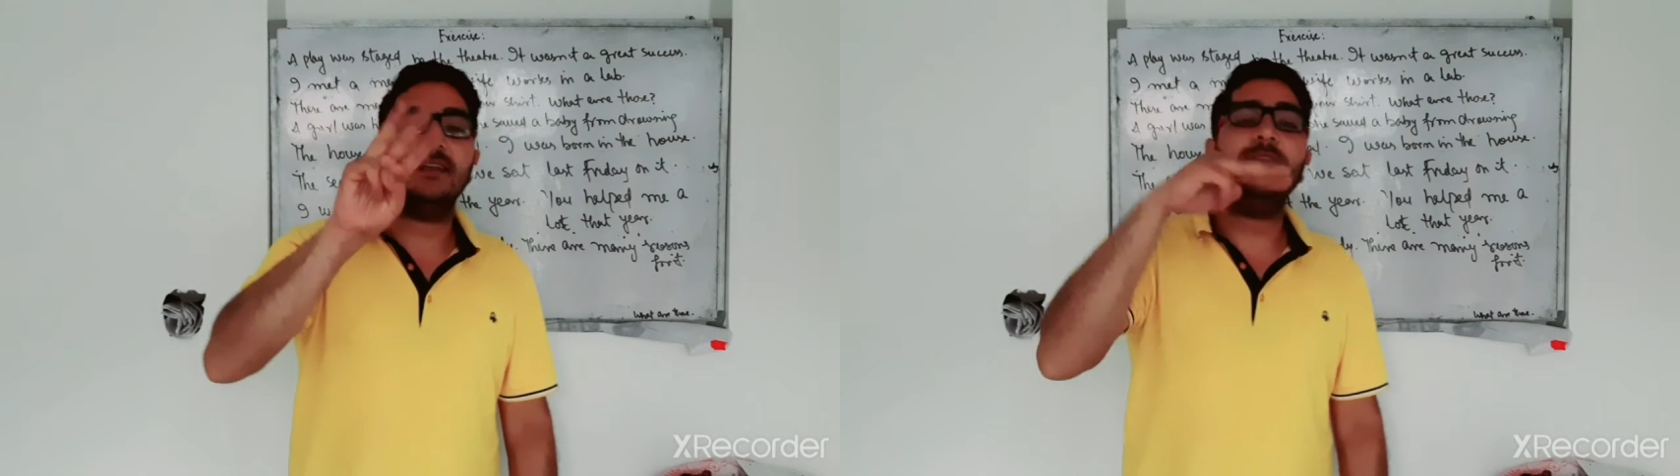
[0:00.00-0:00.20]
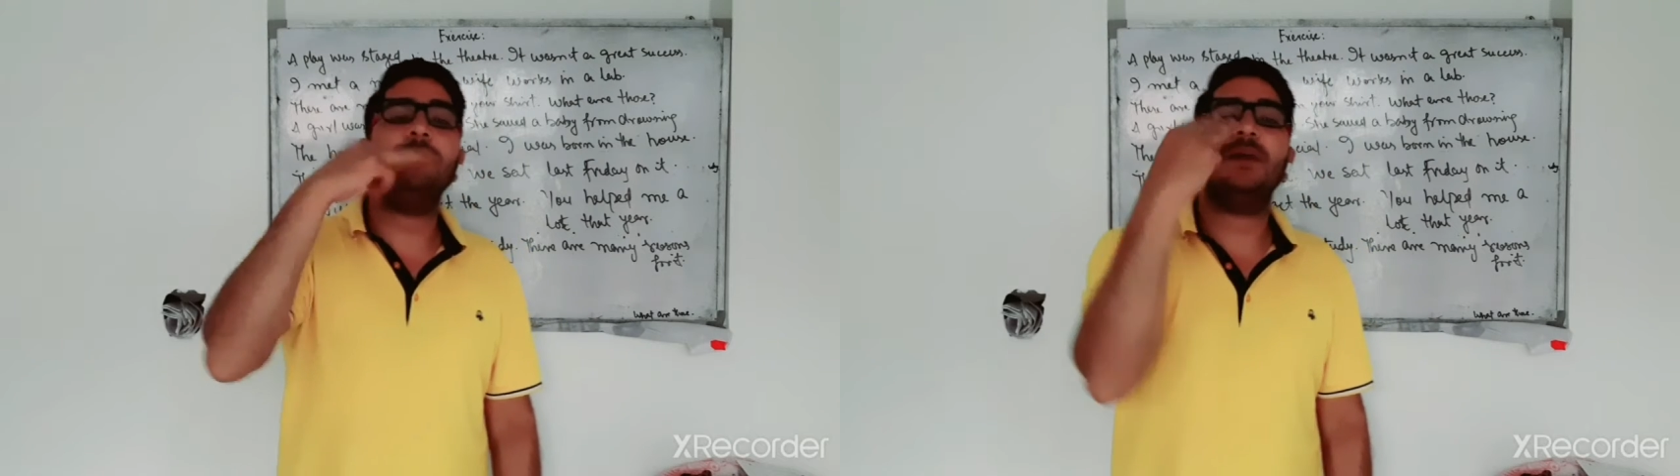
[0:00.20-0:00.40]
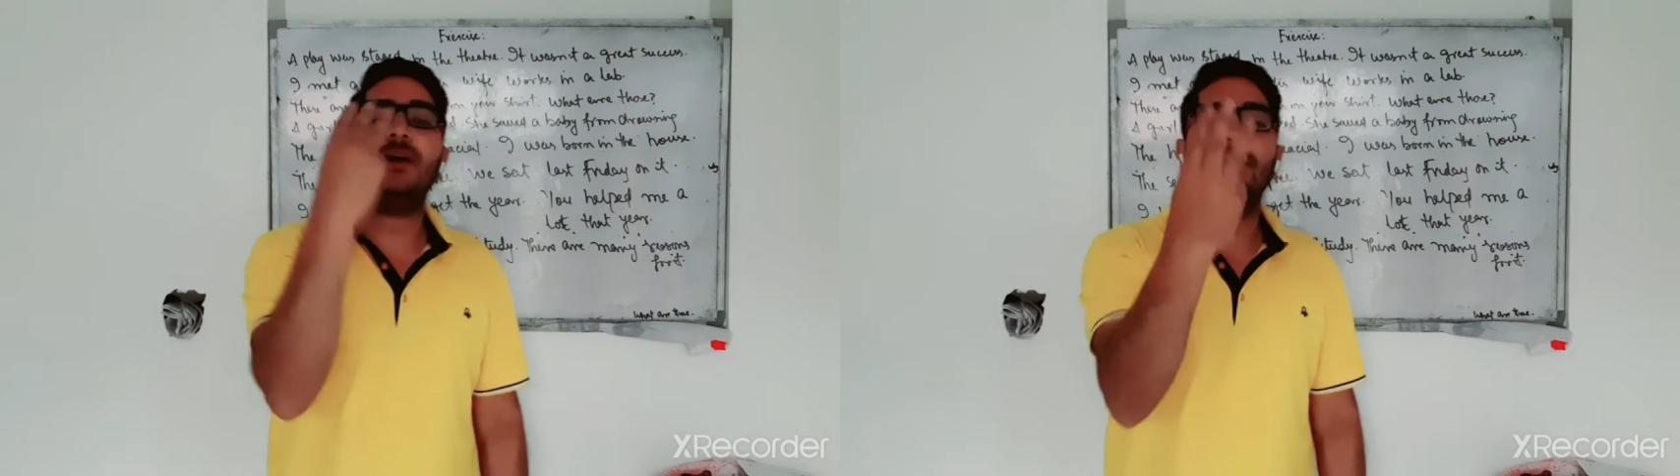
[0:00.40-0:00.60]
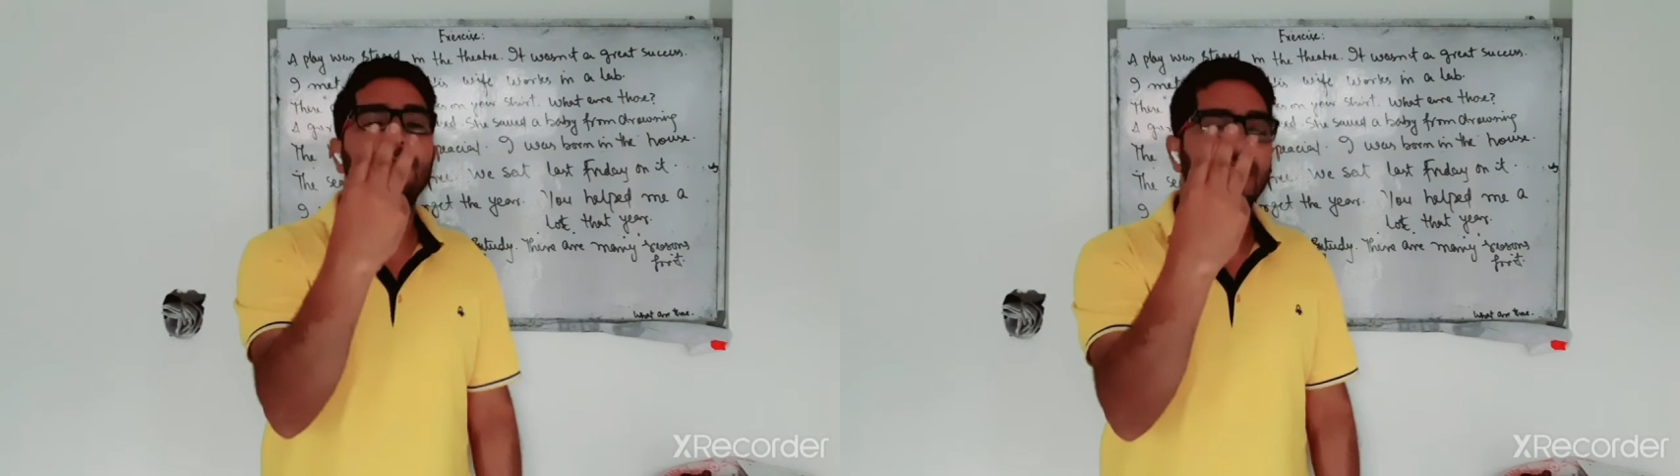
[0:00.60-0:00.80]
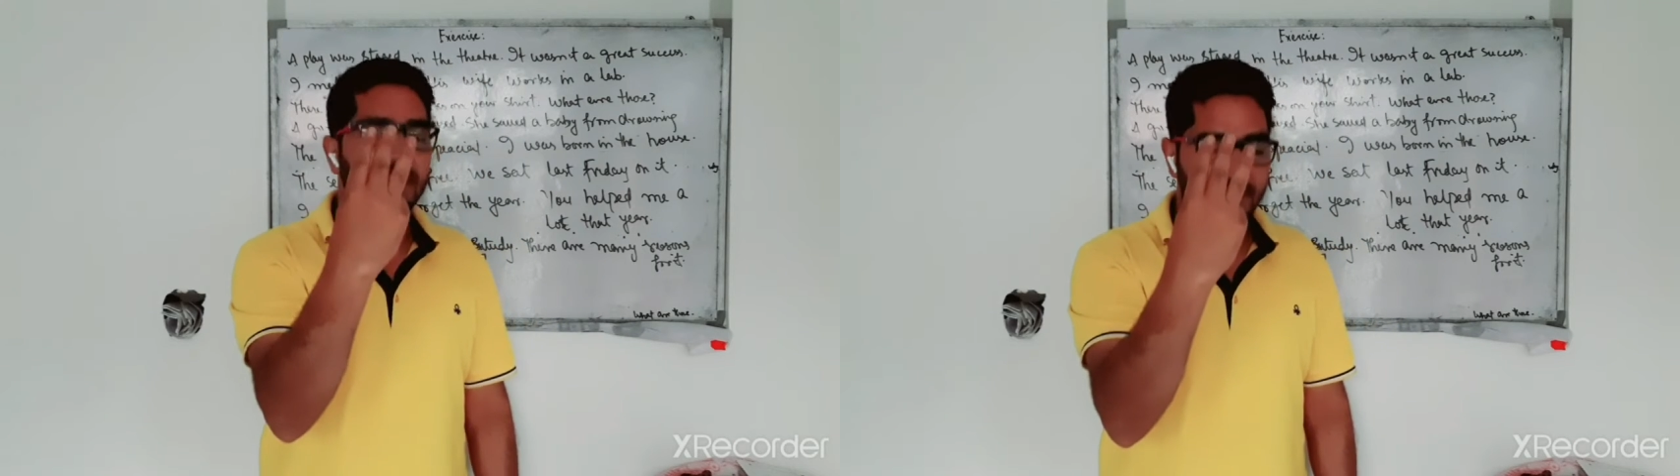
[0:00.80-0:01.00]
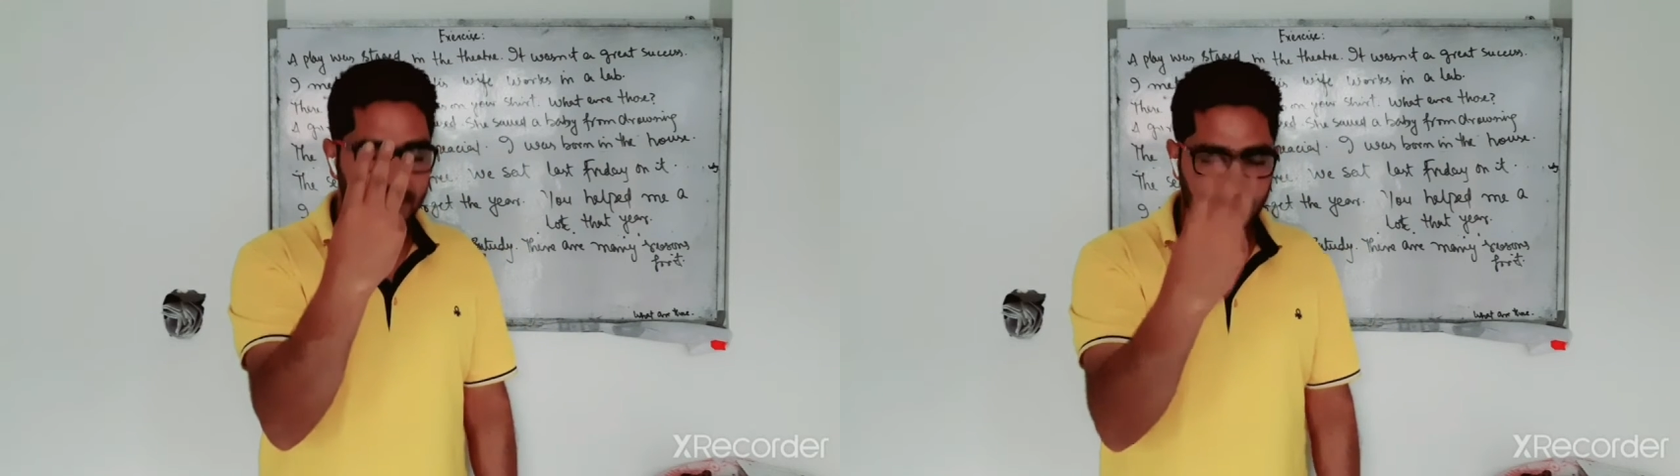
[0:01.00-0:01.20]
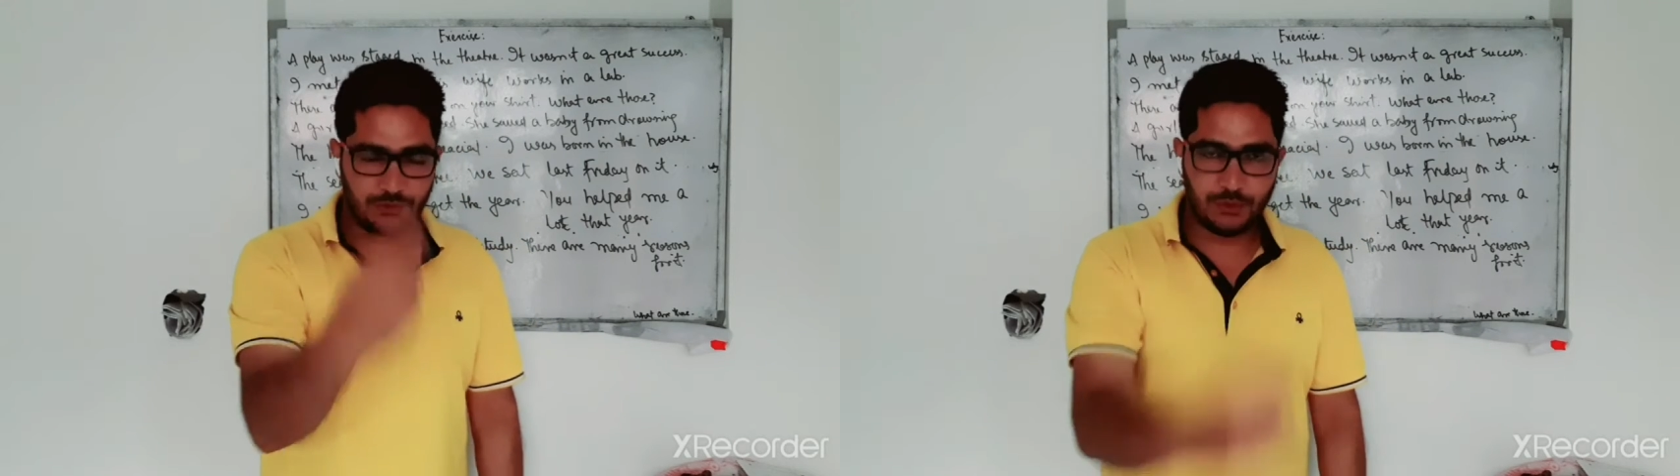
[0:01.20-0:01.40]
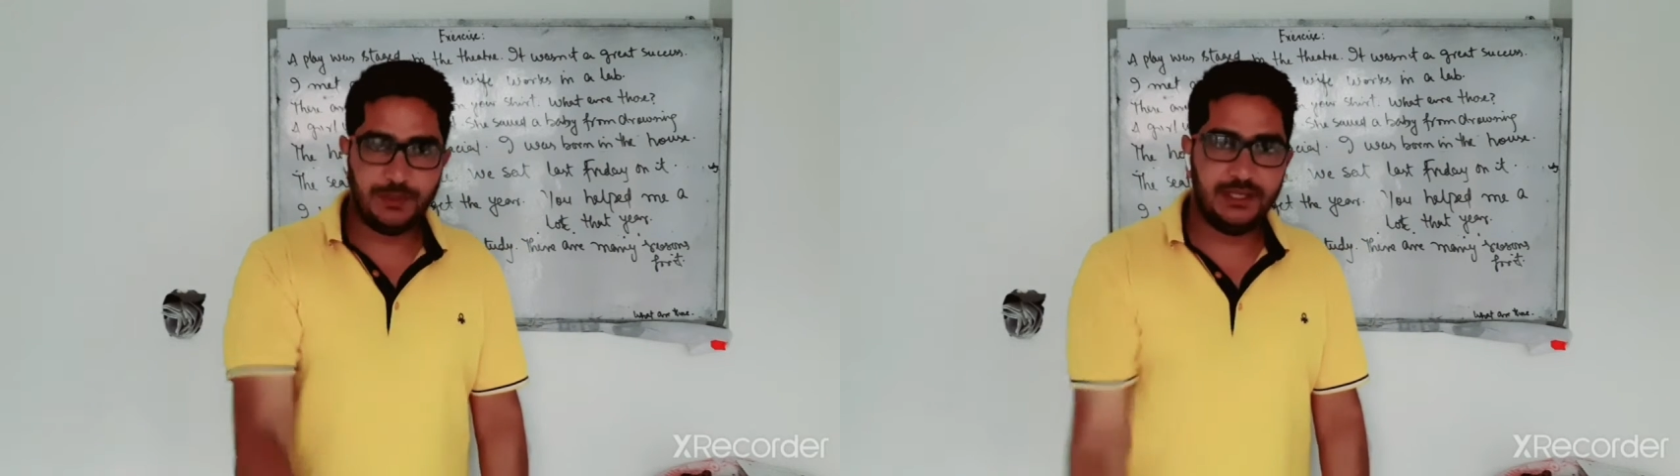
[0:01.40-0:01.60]
pair of sentences
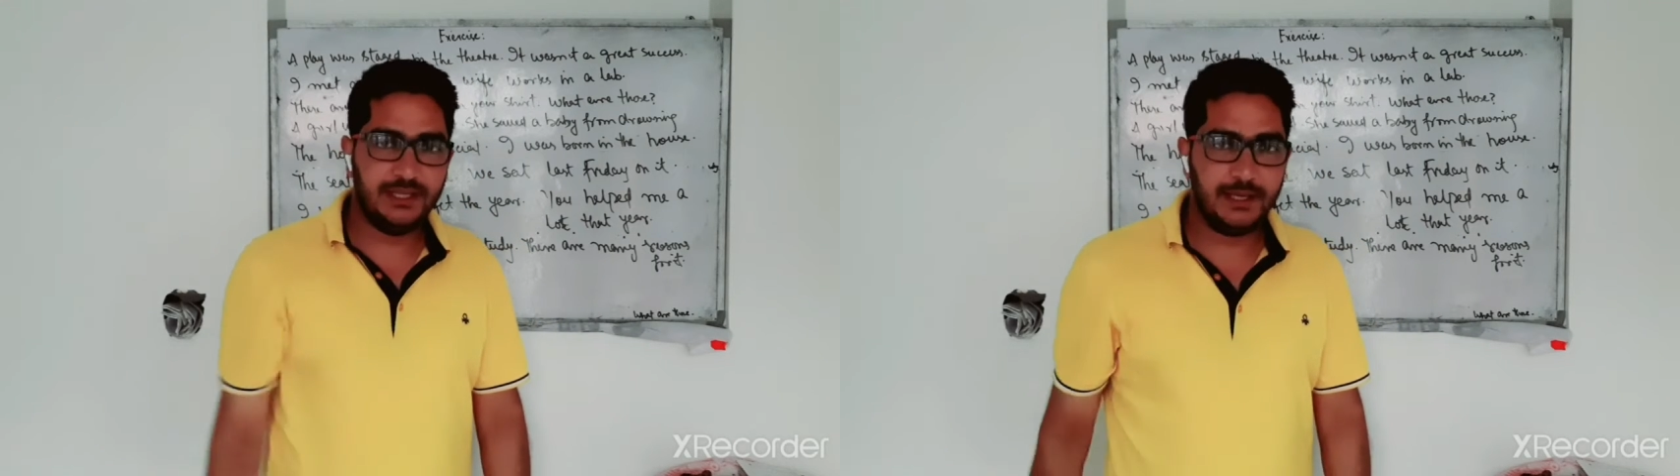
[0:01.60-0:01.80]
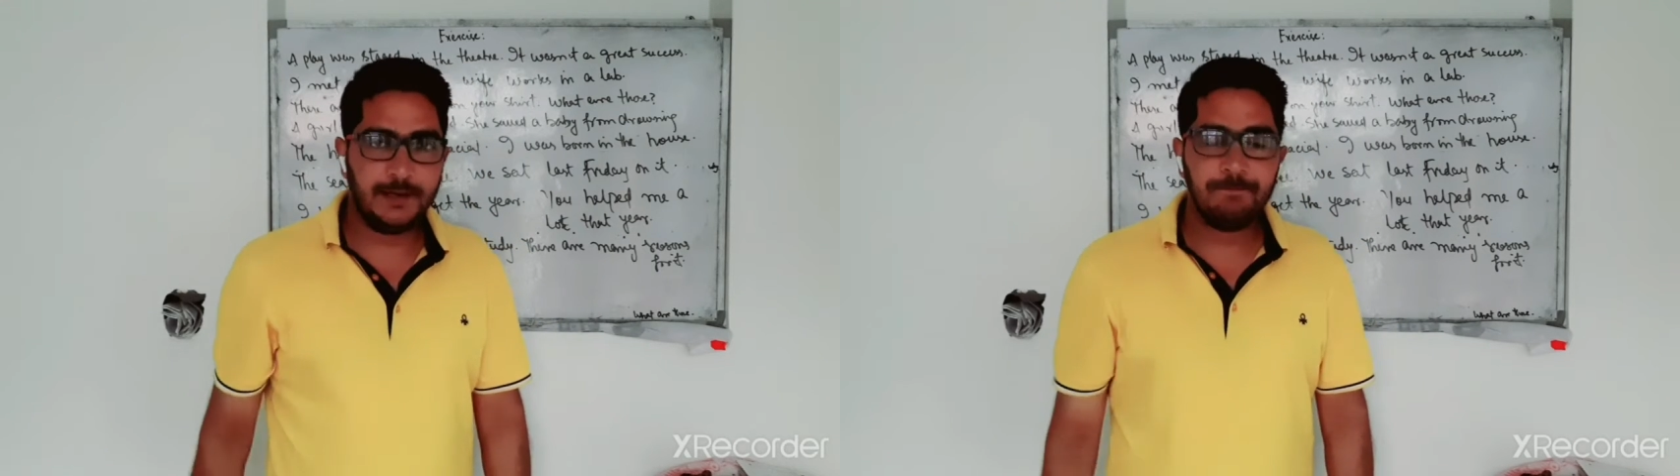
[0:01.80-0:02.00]
would be there,